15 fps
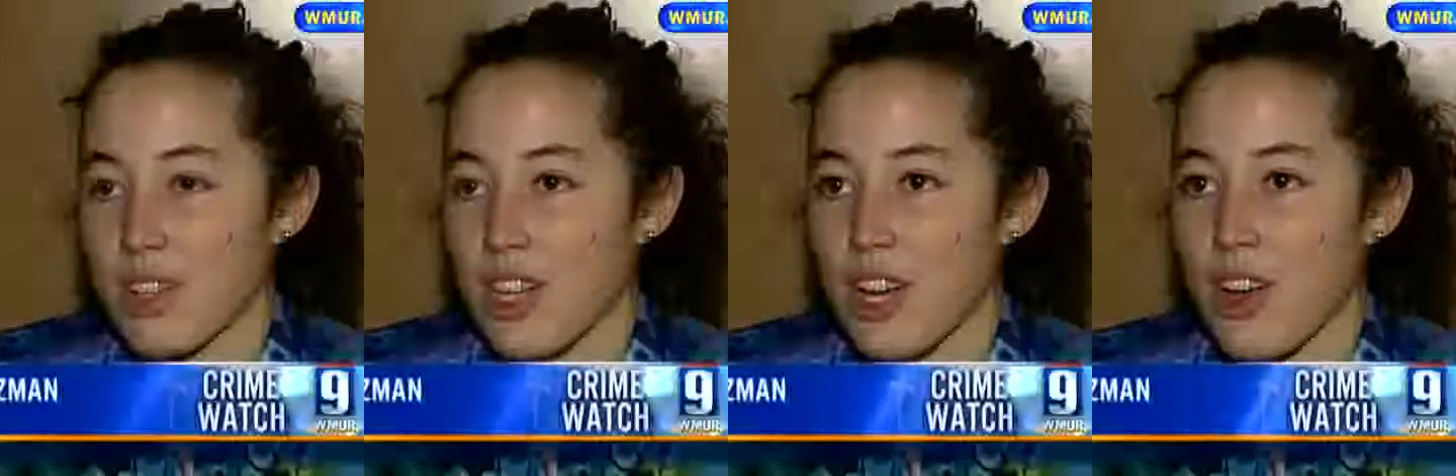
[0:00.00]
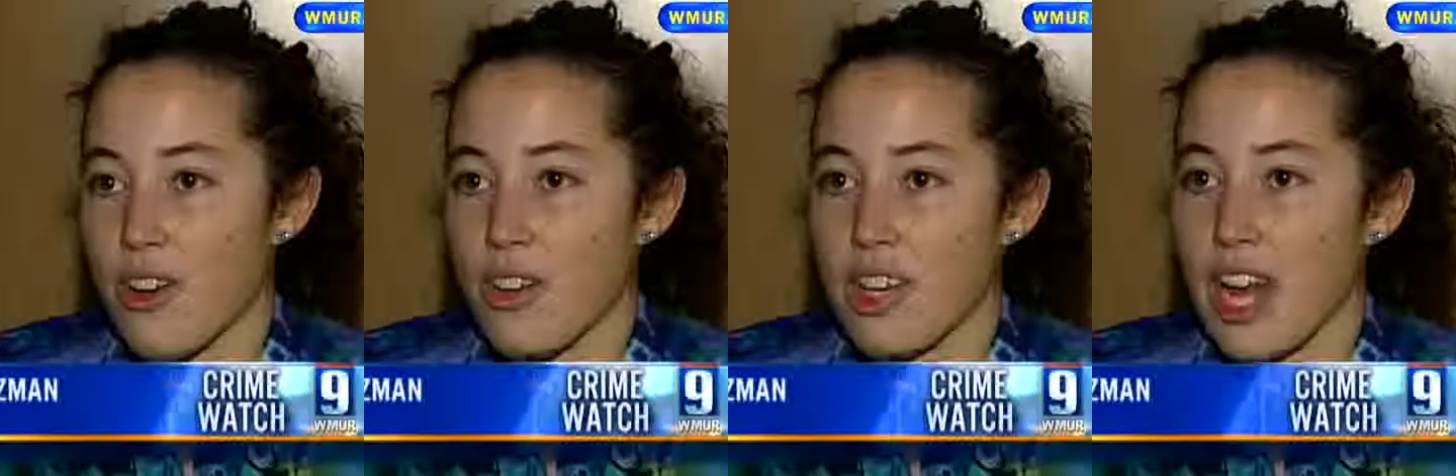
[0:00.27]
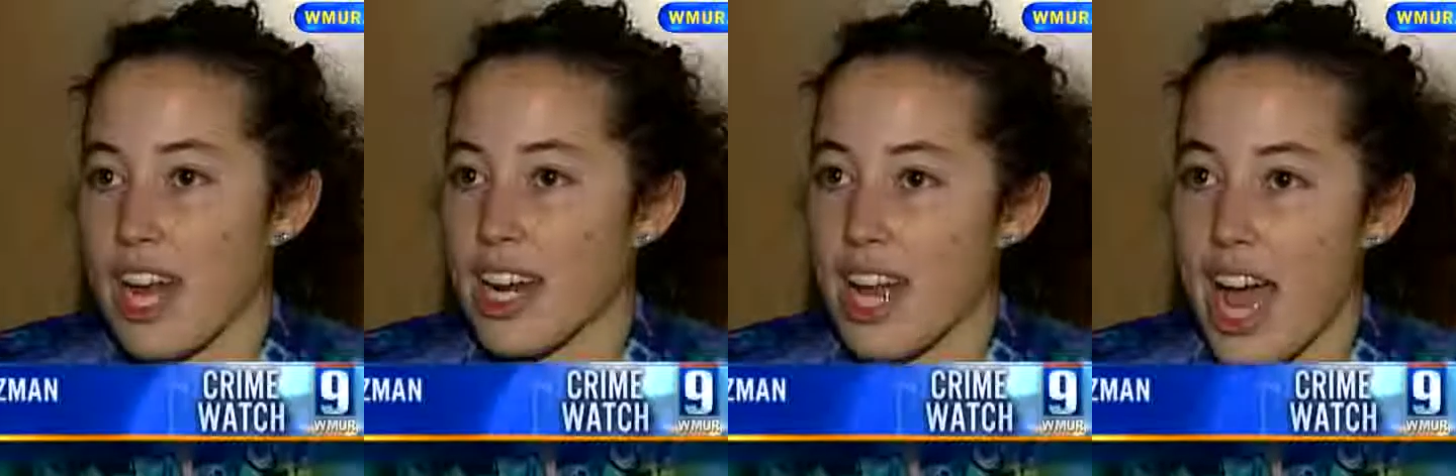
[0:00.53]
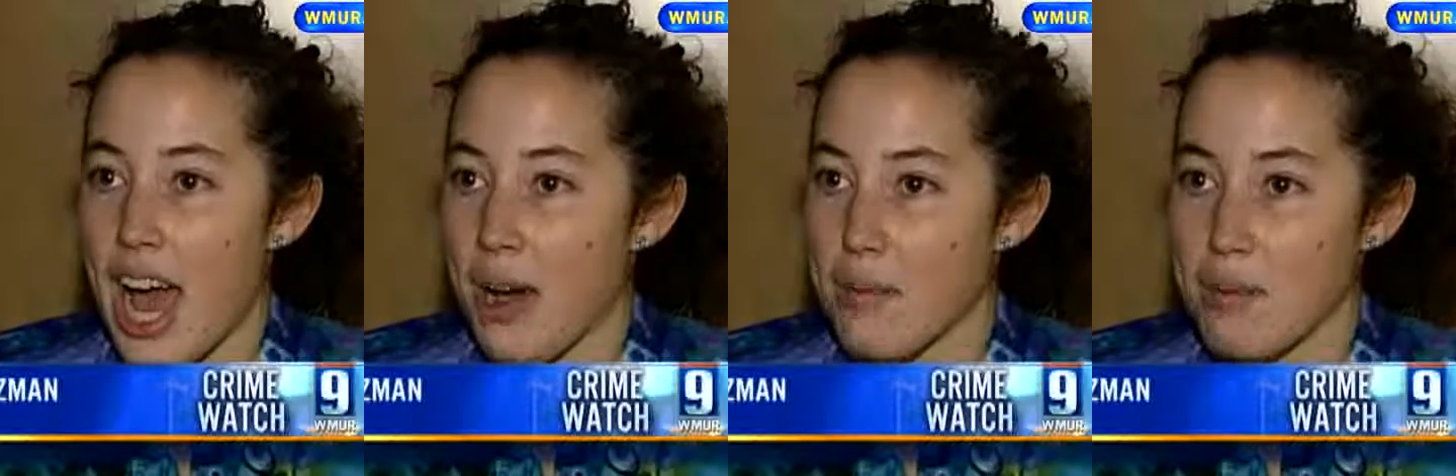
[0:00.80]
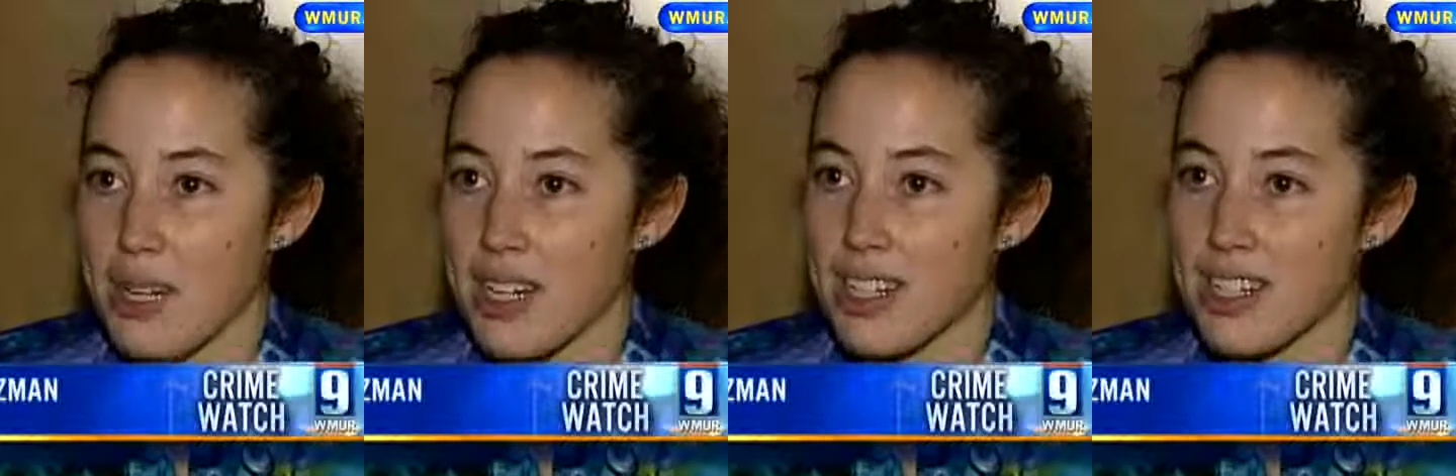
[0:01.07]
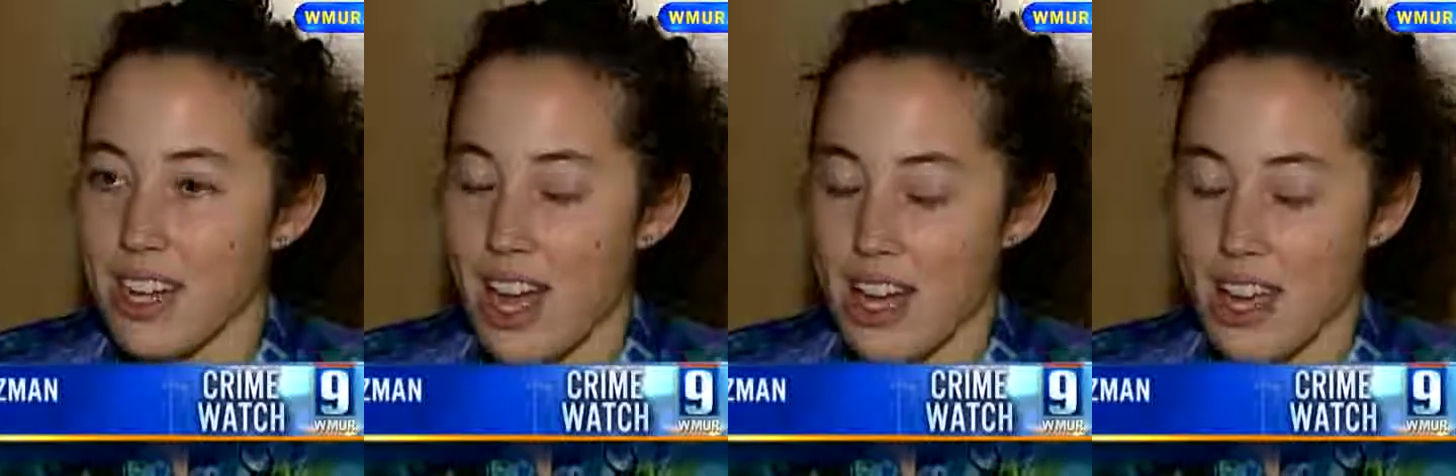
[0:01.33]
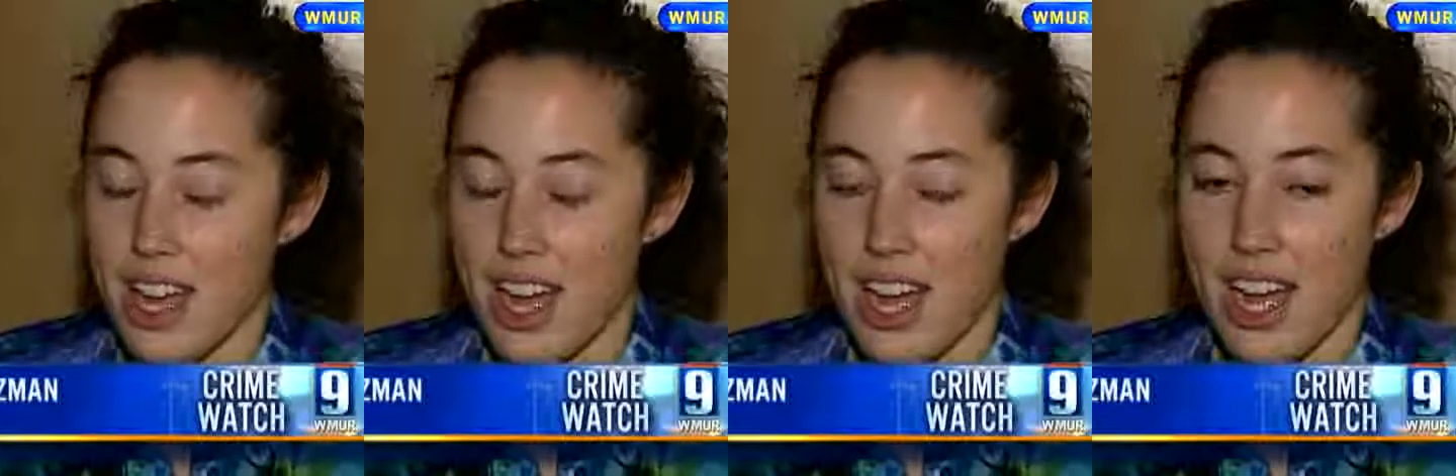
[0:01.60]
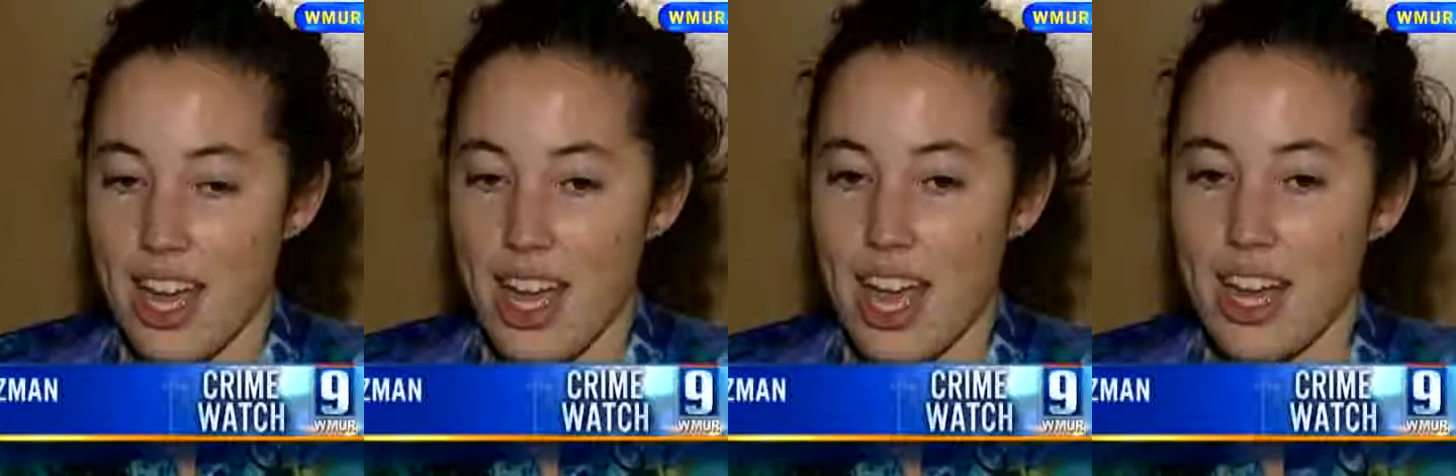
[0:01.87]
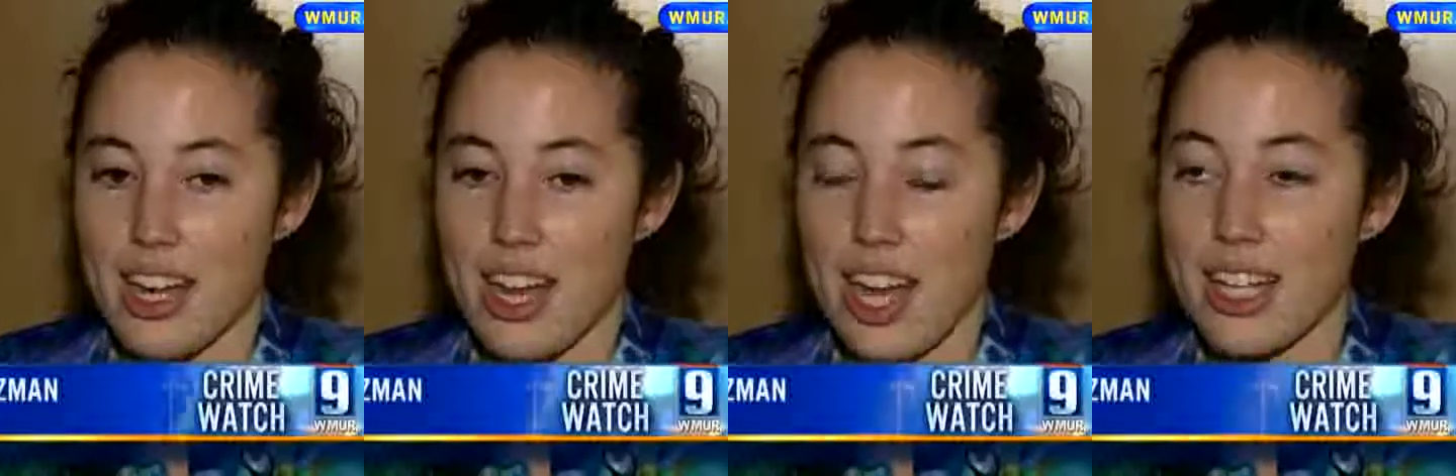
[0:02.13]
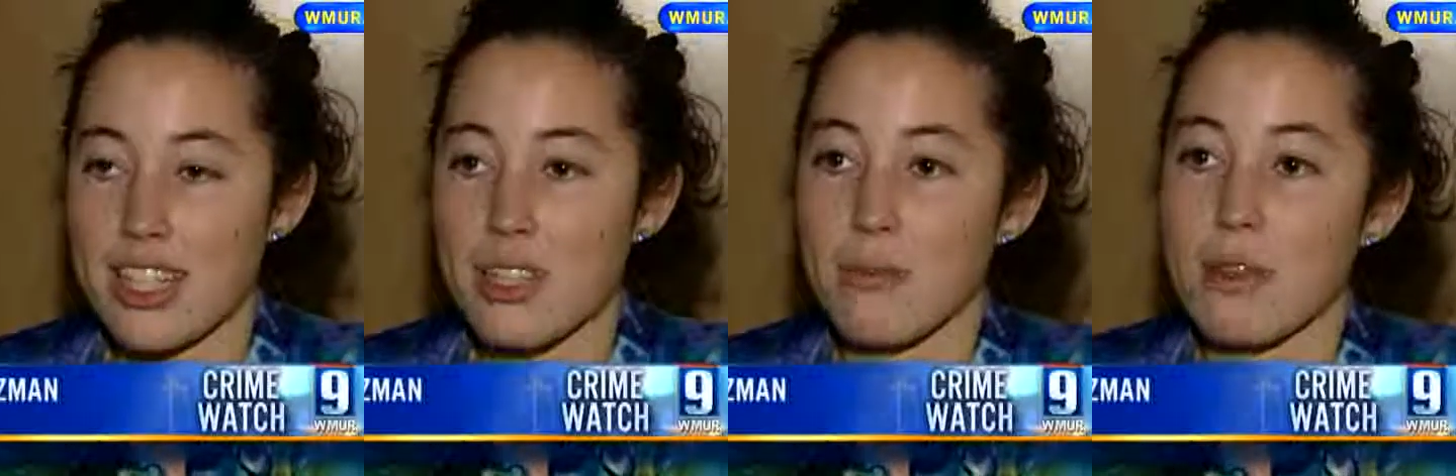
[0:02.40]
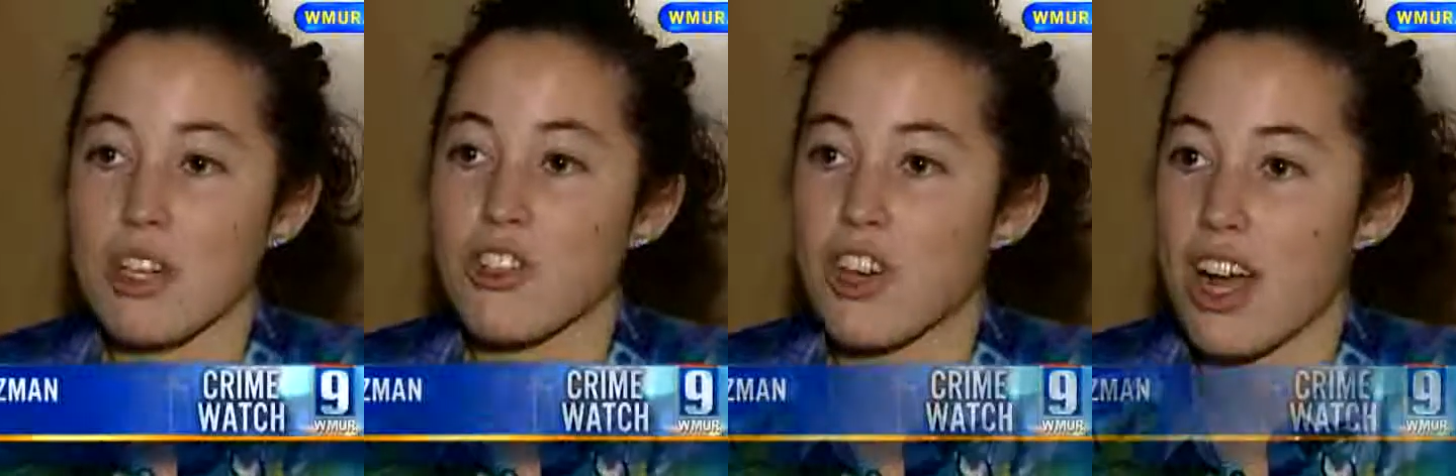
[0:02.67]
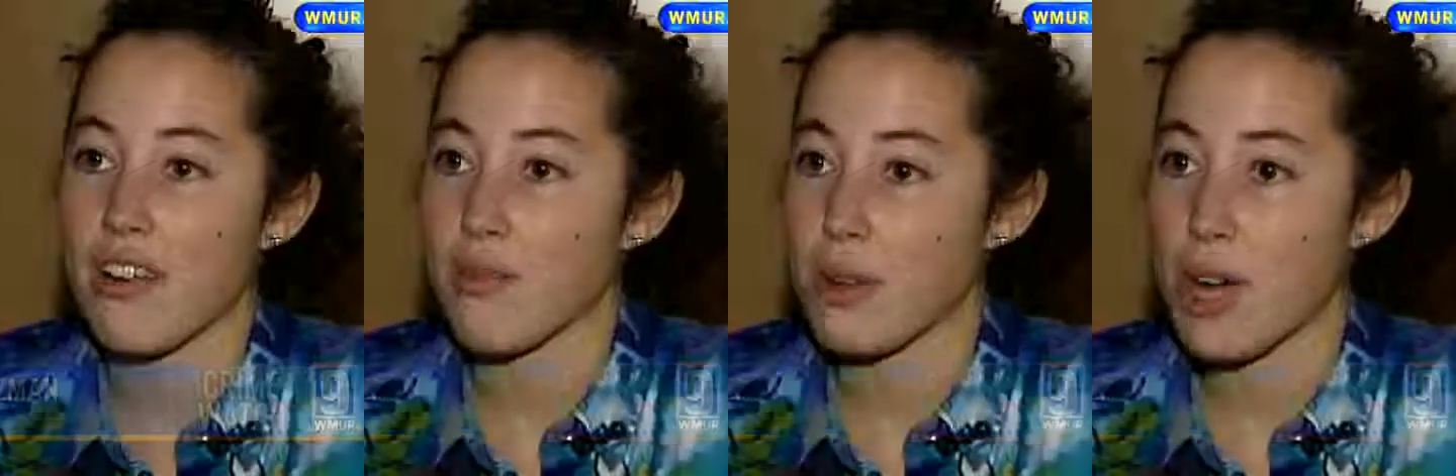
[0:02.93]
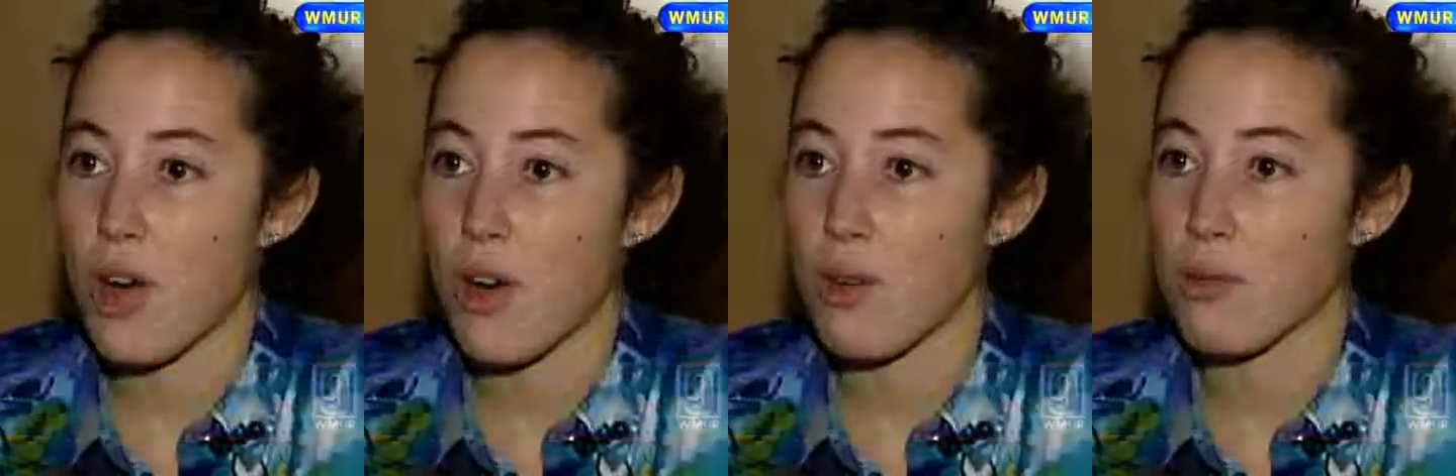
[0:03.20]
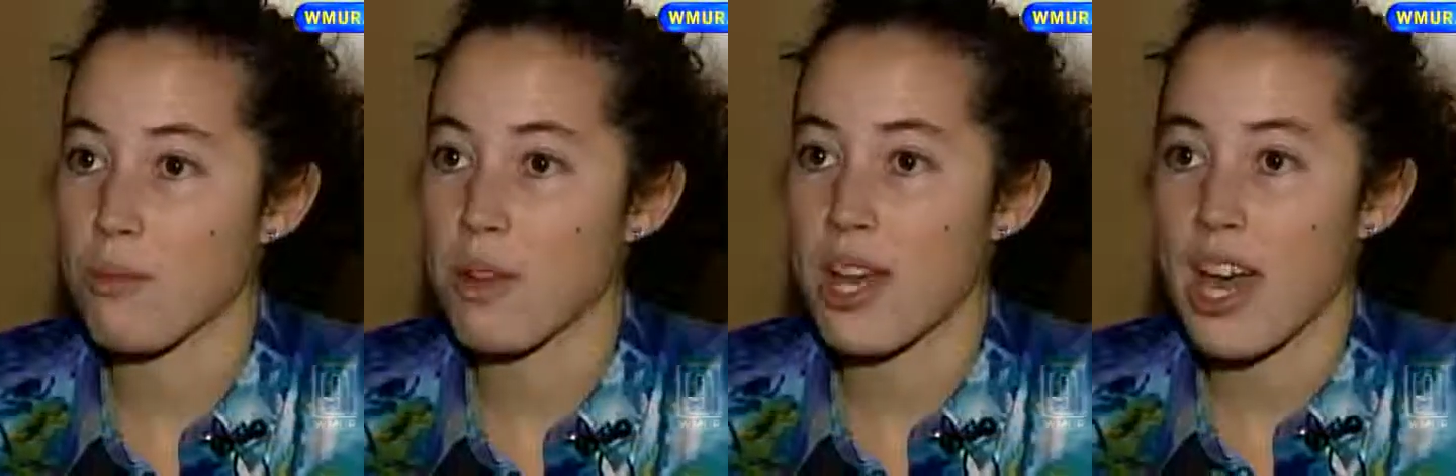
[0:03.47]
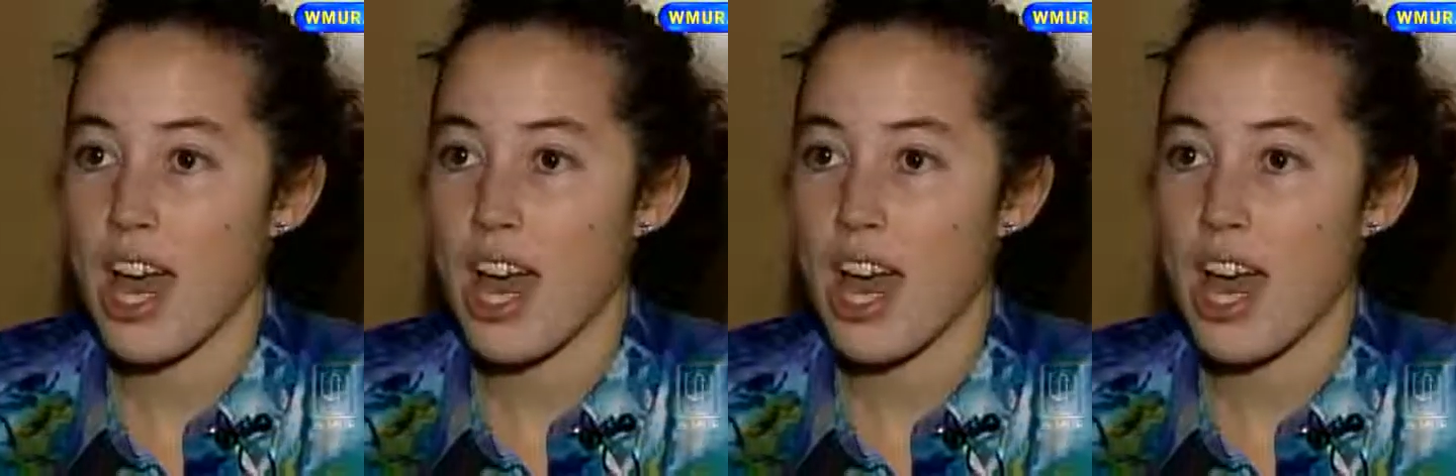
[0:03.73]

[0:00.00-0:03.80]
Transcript: No, the night it happened, I, I had had somebody drive me home,